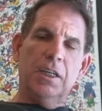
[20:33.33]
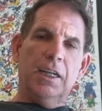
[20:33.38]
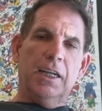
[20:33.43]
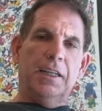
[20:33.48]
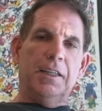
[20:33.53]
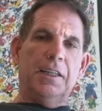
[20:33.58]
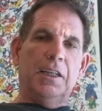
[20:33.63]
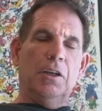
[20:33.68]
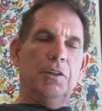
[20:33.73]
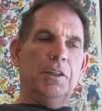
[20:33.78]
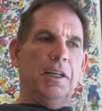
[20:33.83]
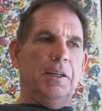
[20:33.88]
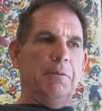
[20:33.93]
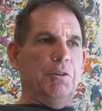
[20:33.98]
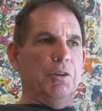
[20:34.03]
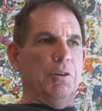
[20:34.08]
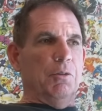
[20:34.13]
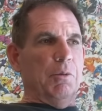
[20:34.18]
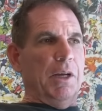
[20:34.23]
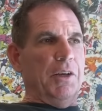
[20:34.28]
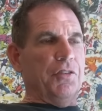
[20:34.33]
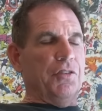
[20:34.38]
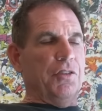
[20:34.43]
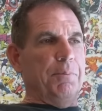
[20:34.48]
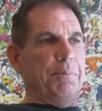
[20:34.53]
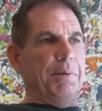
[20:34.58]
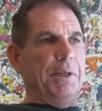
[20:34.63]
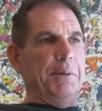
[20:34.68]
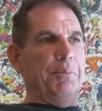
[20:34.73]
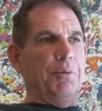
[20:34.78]
and they, they would arrest
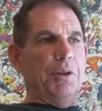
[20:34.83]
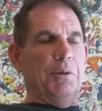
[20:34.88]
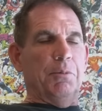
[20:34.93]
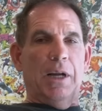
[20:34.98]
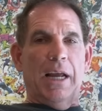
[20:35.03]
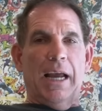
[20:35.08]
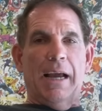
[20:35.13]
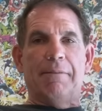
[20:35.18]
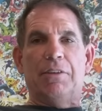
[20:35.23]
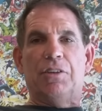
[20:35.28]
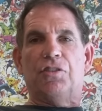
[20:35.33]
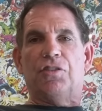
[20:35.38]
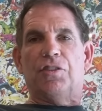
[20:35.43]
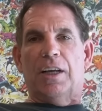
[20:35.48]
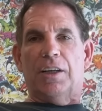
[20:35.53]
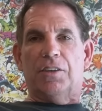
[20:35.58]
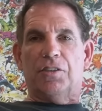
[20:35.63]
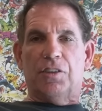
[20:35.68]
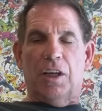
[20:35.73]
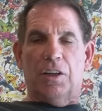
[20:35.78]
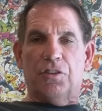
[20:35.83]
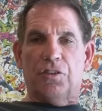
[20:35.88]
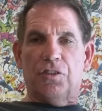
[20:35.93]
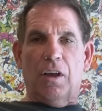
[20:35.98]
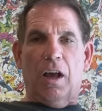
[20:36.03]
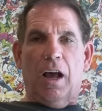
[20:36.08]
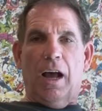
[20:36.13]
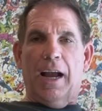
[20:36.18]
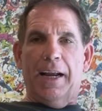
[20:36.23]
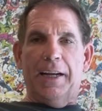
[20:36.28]
the people that were having sex
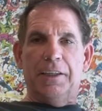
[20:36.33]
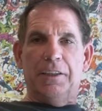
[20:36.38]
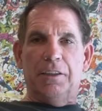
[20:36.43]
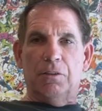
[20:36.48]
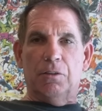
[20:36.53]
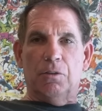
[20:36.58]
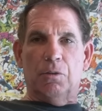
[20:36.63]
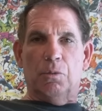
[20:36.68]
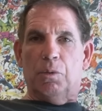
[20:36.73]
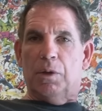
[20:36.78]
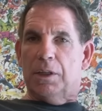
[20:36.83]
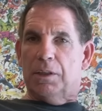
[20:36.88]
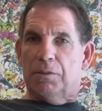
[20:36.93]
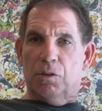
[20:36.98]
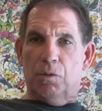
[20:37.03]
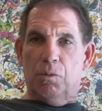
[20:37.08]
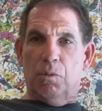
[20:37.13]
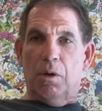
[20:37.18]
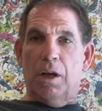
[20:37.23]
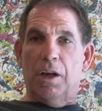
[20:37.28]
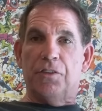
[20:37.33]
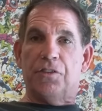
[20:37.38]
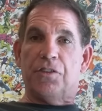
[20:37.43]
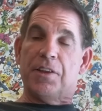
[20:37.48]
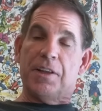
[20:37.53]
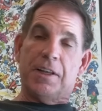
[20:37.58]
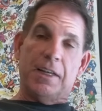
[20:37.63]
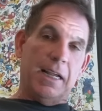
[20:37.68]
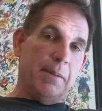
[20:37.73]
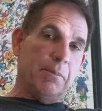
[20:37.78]
outside you know, or whatever it was
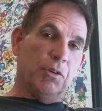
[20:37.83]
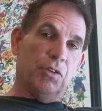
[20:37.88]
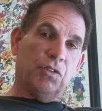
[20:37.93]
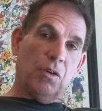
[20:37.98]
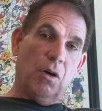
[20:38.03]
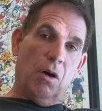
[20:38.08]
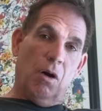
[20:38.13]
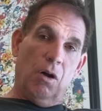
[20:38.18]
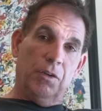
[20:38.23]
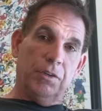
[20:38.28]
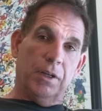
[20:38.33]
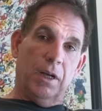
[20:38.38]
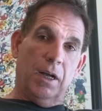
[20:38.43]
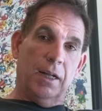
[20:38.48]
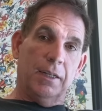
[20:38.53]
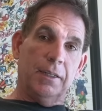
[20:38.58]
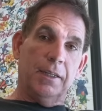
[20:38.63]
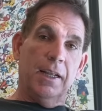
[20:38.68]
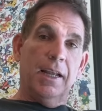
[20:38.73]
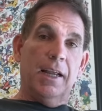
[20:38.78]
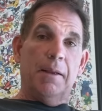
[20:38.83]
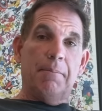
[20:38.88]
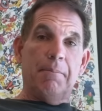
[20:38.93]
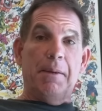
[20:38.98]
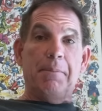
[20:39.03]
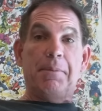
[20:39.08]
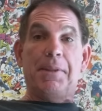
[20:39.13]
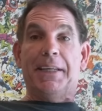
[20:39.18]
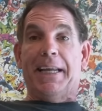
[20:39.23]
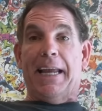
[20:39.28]
the neighbors called on
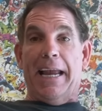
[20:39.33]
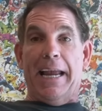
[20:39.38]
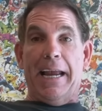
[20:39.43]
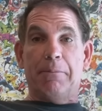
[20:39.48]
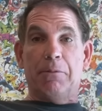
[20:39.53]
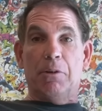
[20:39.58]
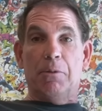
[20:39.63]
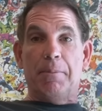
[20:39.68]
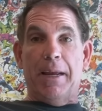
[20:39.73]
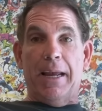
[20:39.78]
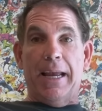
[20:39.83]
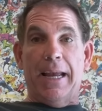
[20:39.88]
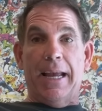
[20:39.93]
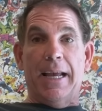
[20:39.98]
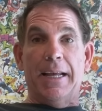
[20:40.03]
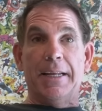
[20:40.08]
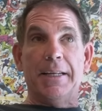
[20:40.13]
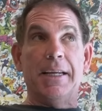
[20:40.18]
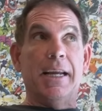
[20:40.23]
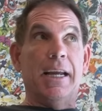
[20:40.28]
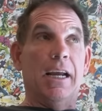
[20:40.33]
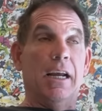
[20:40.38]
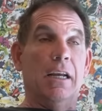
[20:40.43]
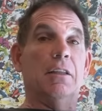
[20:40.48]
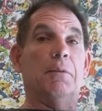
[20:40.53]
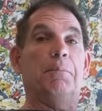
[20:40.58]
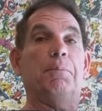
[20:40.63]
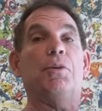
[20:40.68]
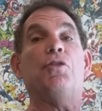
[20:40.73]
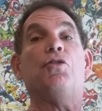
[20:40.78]
maybe the cameraman
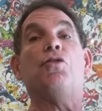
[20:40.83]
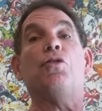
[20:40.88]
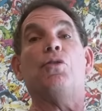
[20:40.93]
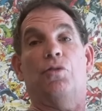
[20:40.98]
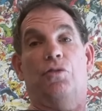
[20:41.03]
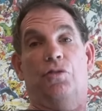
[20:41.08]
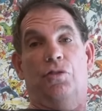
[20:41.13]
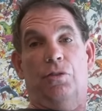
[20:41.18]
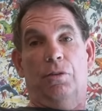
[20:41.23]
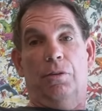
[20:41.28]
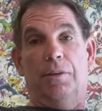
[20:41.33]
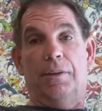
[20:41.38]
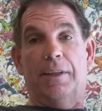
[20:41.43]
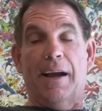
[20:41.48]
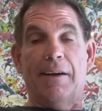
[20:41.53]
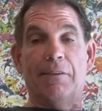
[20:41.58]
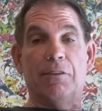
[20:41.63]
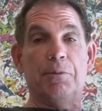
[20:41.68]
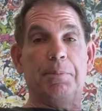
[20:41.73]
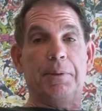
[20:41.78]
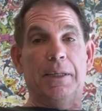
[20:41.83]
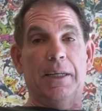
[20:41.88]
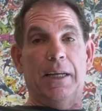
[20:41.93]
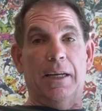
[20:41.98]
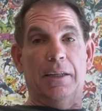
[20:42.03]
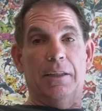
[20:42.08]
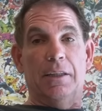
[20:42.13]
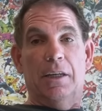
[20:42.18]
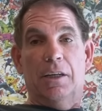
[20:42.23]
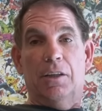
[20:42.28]
and the producer that would be
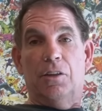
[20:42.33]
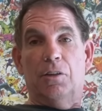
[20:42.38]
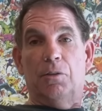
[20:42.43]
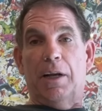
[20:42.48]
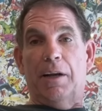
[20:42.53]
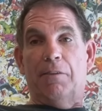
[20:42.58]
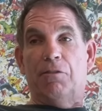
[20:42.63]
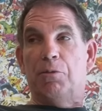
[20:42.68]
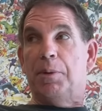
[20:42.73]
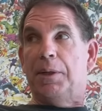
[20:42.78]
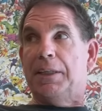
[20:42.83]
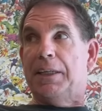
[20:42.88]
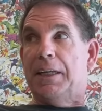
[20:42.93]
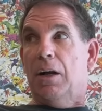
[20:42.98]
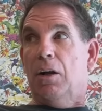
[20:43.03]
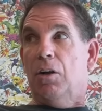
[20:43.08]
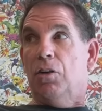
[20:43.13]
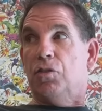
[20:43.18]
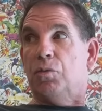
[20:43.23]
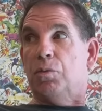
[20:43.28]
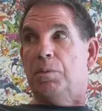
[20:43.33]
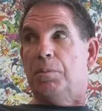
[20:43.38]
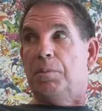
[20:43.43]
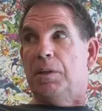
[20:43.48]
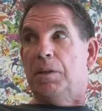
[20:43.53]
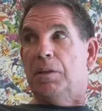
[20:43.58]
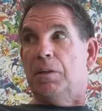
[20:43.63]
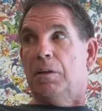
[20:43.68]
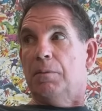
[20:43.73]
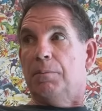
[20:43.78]
it there everybody else would
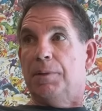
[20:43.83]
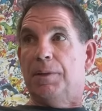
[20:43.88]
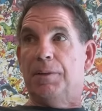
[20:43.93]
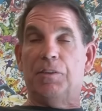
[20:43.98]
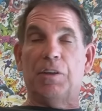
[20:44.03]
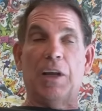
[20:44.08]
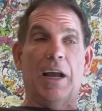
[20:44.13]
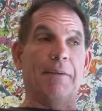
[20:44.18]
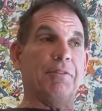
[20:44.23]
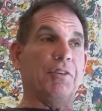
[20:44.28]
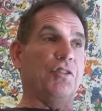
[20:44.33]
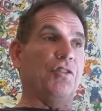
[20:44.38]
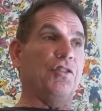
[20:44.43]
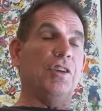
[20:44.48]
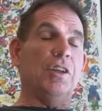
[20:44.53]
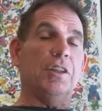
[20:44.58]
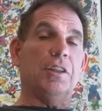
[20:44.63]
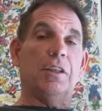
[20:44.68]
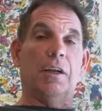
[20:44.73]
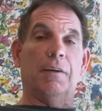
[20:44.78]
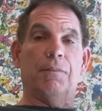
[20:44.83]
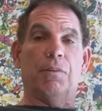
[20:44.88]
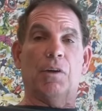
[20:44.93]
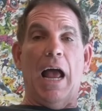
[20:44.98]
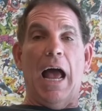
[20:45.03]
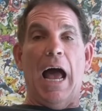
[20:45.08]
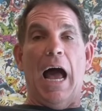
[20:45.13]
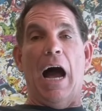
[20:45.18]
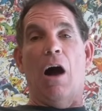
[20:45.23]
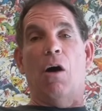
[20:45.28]
you know be, have to sit there
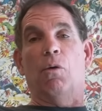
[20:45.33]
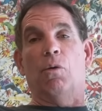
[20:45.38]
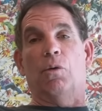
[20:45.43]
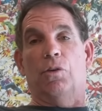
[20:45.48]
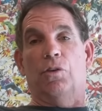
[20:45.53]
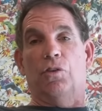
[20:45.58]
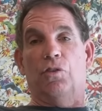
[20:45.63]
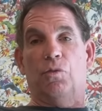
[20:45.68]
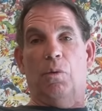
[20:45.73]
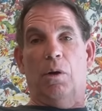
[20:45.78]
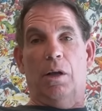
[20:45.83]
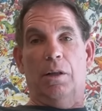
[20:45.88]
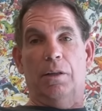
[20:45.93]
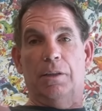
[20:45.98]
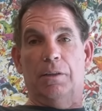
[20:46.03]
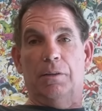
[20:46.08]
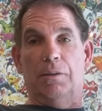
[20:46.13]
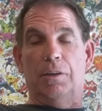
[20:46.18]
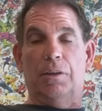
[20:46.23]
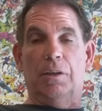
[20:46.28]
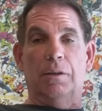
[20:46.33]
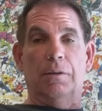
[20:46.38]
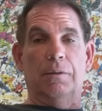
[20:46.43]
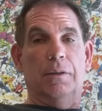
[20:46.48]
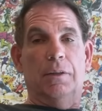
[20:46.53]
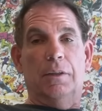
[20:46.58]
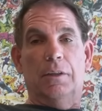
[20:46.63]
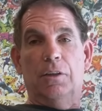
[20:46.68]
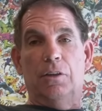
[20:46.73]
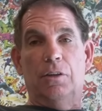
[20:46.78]
for hours while they, you know
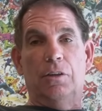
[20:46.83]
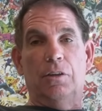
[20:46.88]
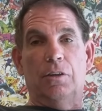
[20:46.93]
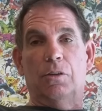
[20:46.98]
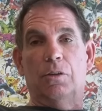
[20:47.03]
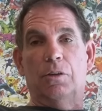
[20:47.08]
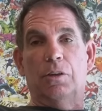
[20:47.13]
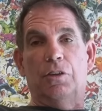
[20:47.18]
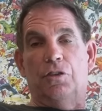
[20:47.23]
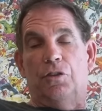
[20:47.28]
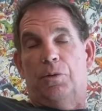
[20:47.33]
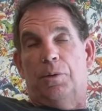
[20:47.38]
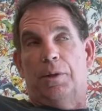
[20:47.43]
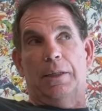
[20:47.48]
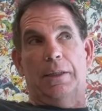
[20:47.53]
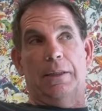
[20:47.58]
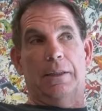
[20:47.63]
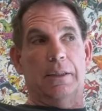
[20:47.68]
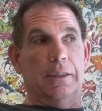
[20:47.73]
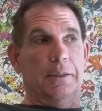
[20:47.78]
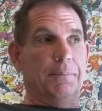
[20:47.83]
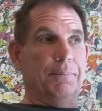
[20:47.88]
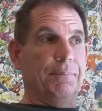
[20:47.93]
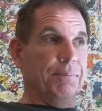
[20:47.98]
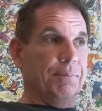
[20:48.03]
you couldn't do anything